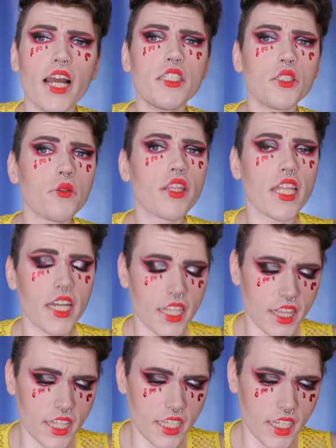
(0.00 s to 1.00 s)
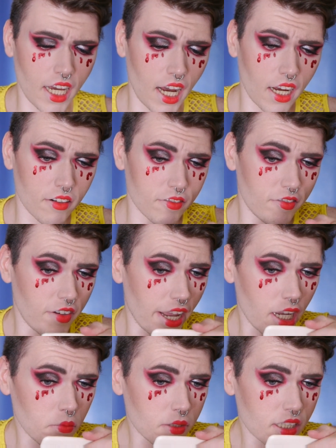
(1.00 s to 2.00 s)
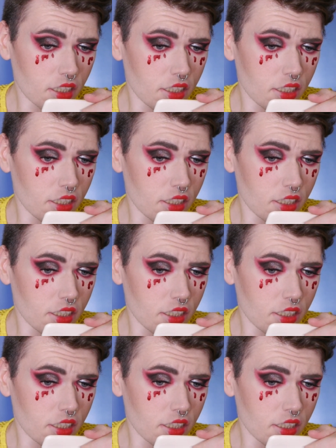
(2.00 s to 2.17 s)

do think the vamped